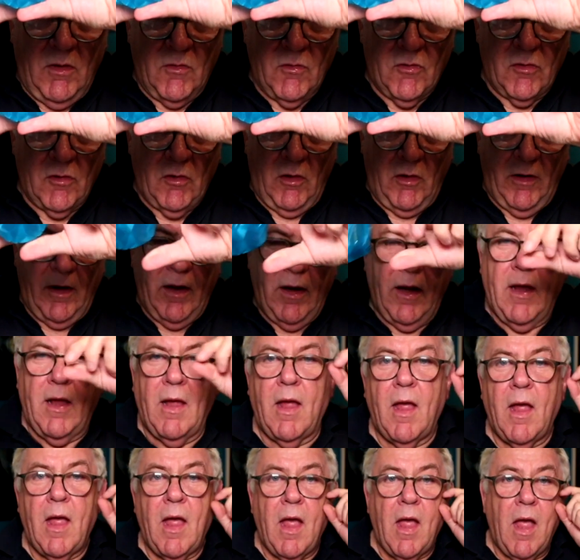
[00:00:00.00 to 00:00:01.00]
solid.
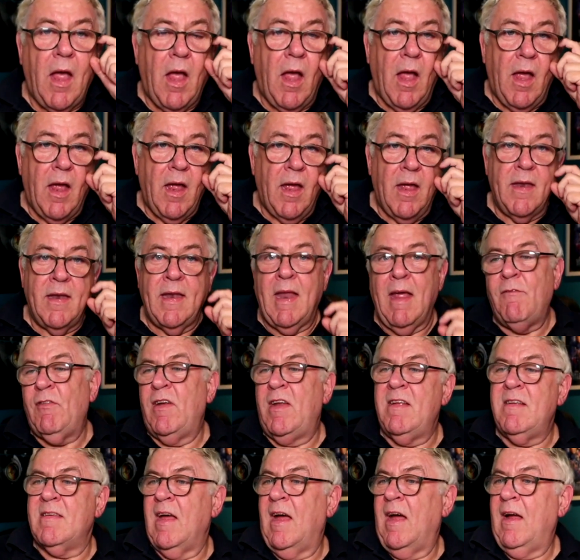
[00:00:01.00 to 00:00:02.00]
Never
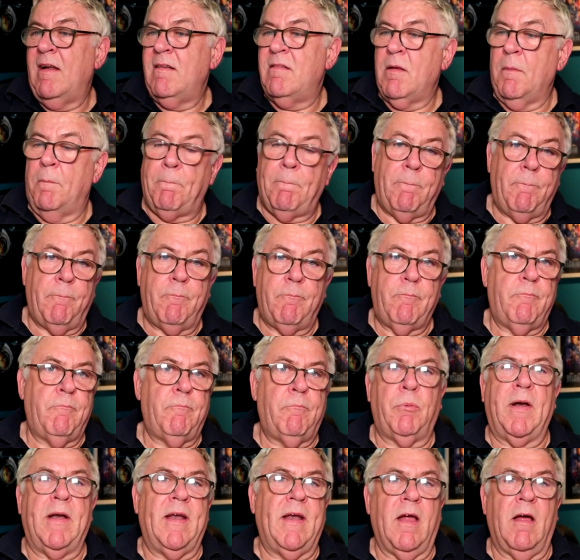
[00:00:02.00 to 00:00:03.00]
designed to
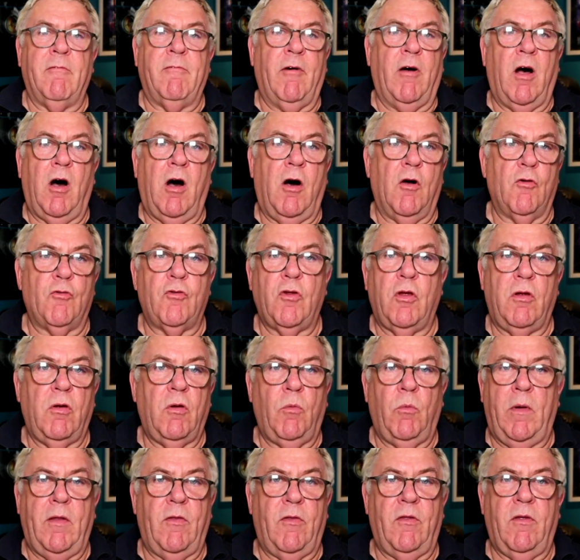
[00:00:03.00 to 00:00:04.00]
print a vase
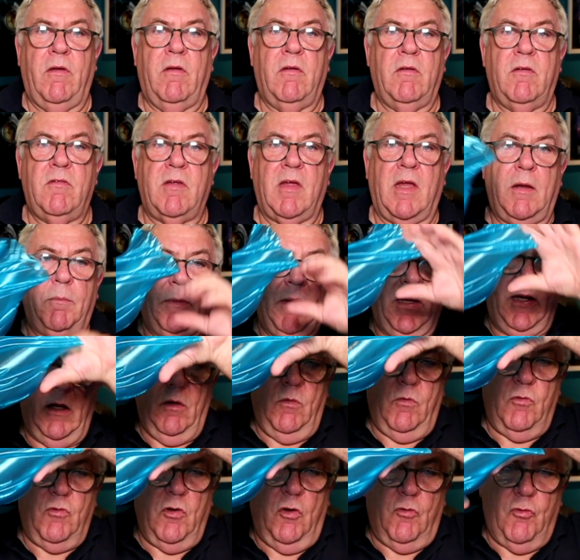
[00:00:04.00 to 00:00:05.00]
with
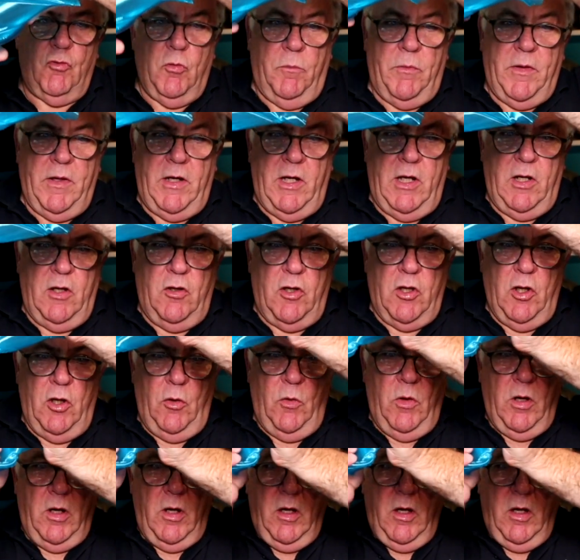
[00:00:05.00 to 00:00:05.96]
TPU. It's not something you'd do.